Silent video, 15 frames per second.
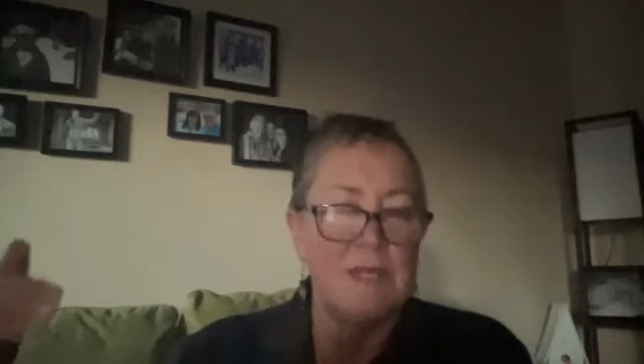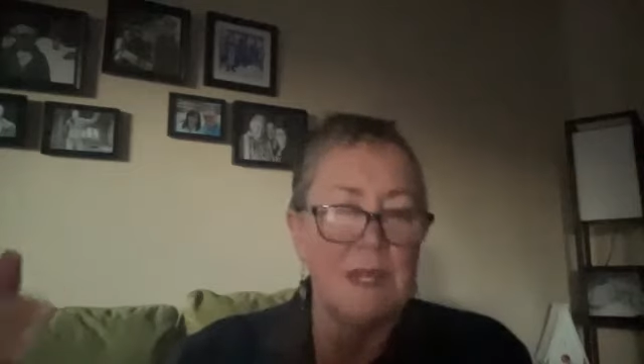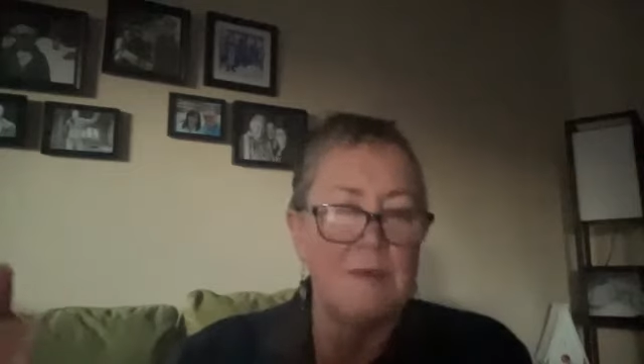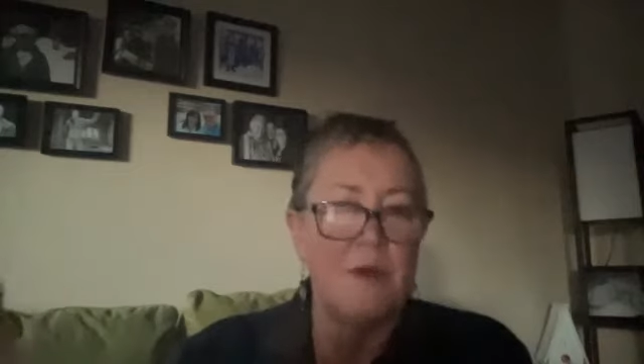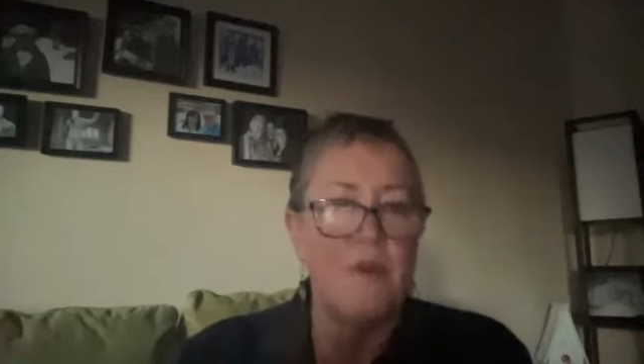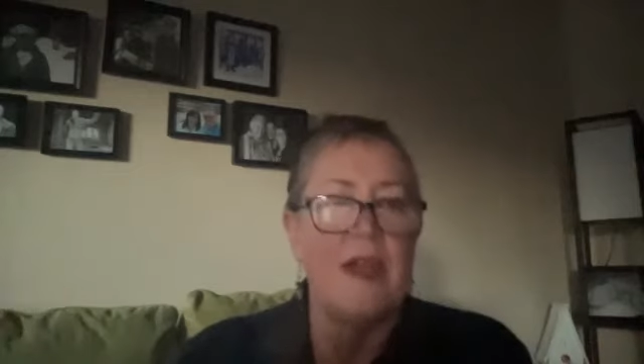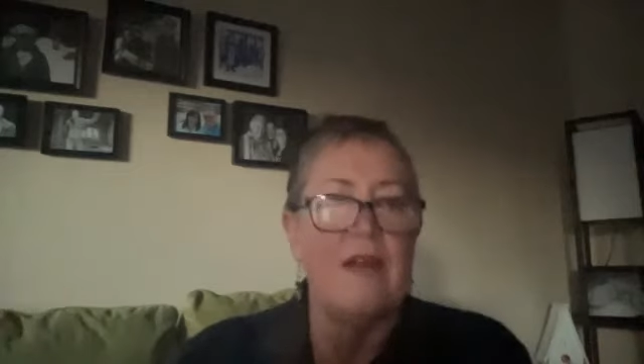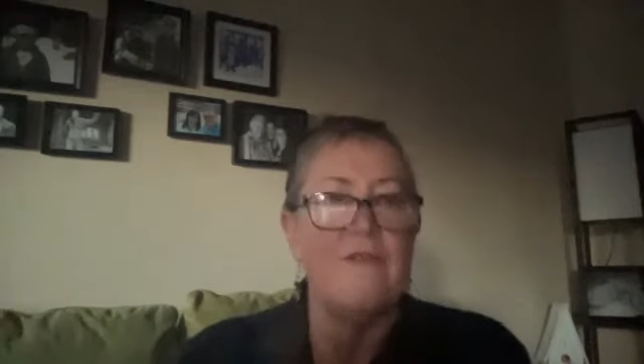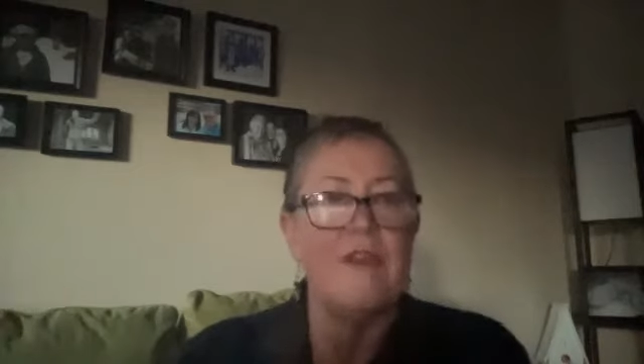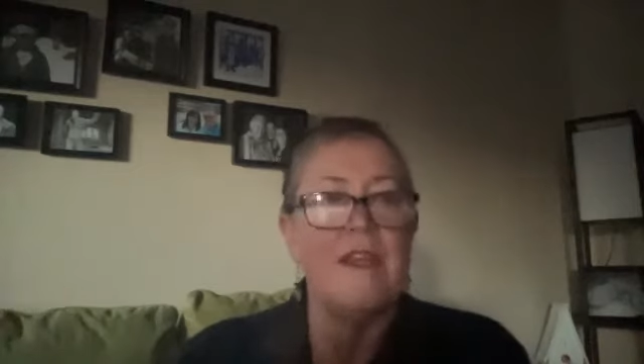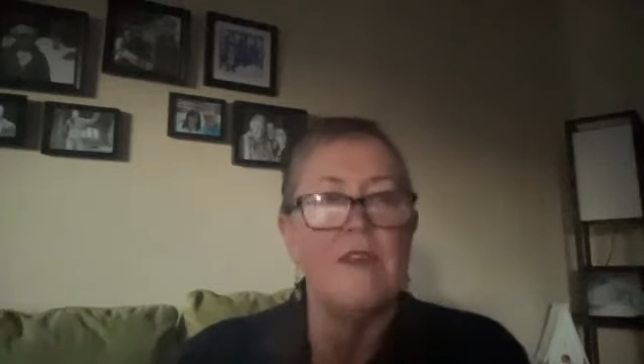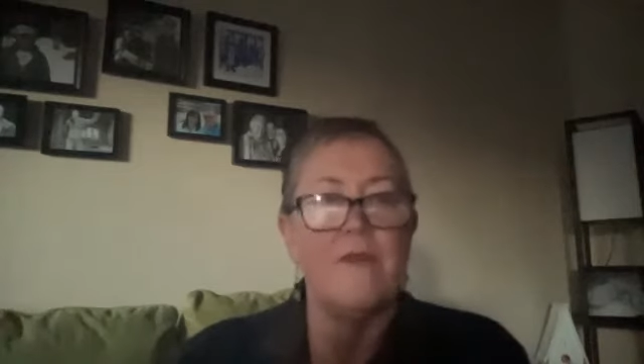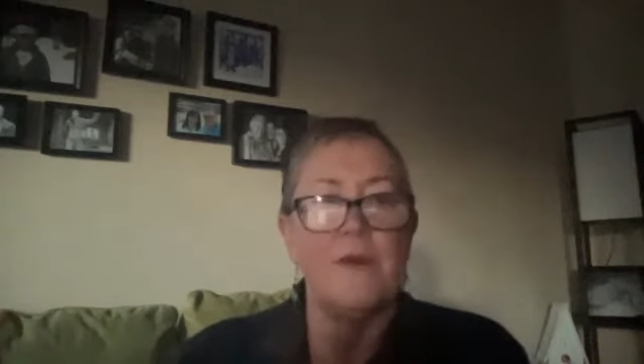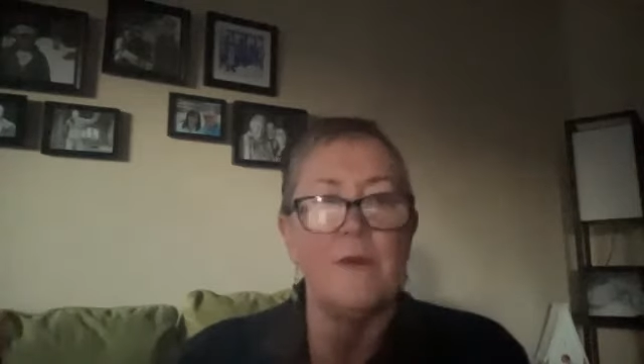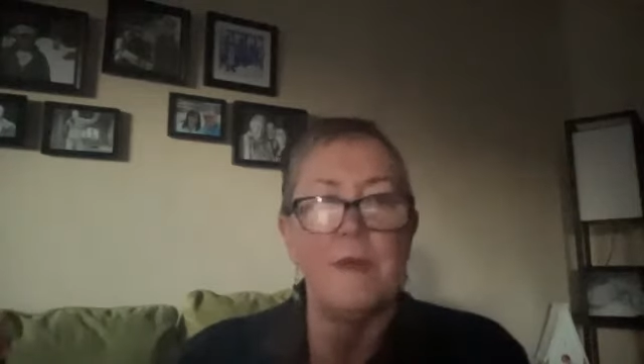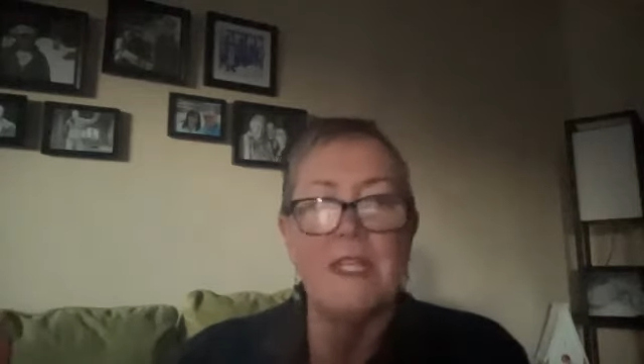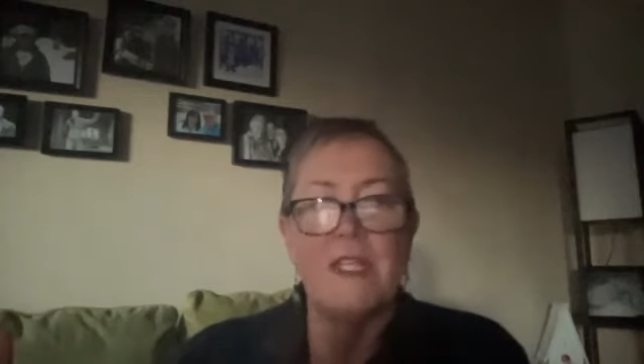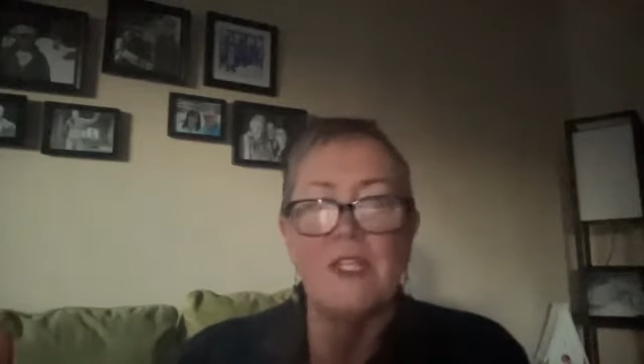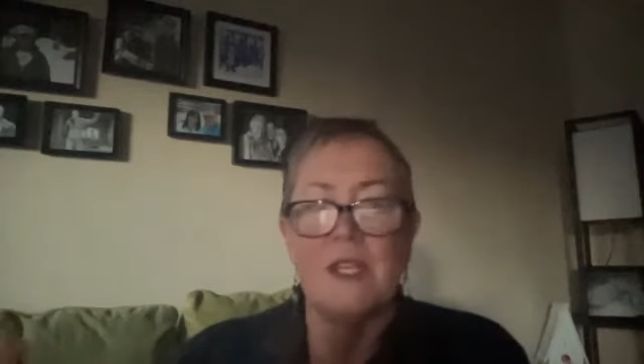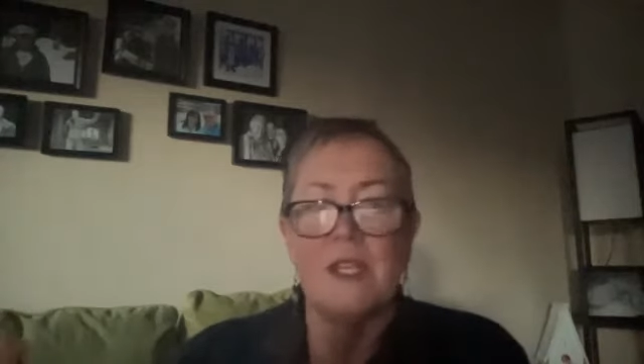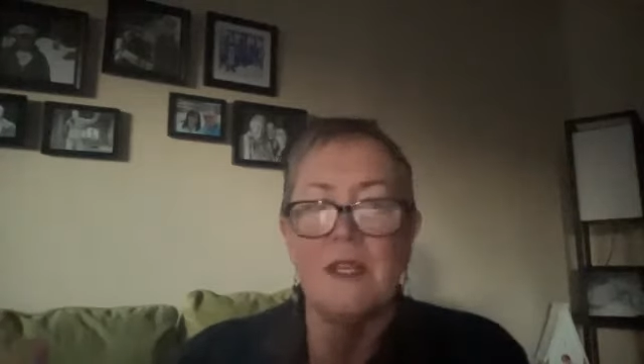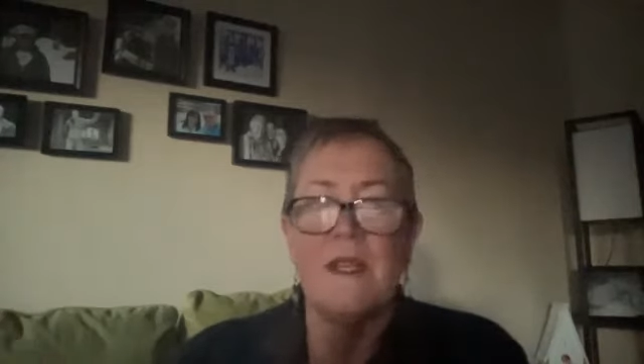demographic
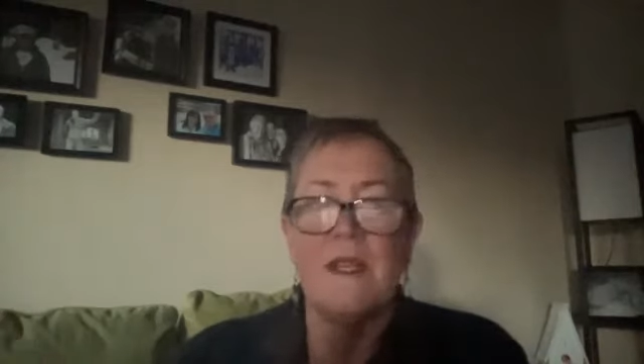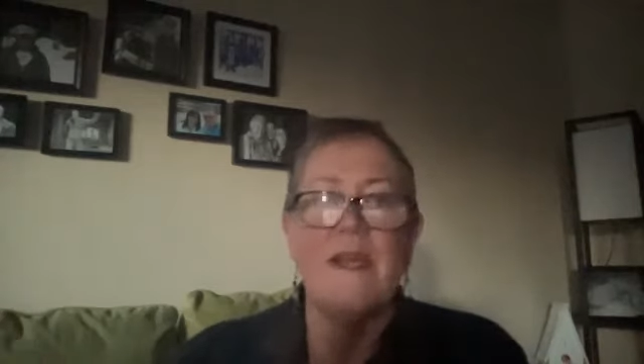information.